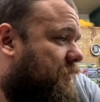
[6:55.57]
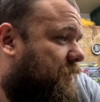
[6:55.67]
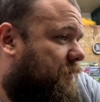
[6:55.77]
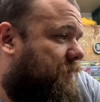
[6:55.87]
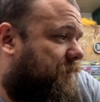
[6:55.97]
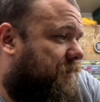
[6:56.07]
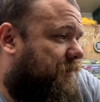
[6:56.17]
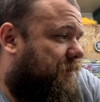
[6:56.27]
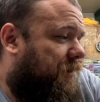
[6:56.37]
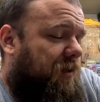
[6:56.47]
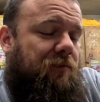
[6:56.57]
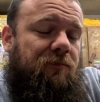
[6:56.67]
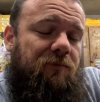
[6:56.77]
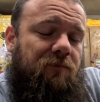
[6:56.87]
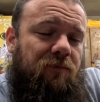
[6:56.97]
And yeah,
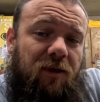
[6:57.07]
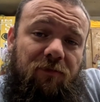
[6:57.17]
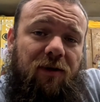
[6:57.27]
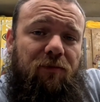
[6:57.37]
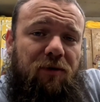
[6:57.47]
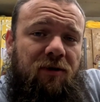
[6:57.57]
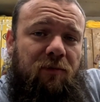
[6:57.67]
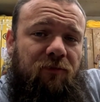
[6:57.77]
if you've never been here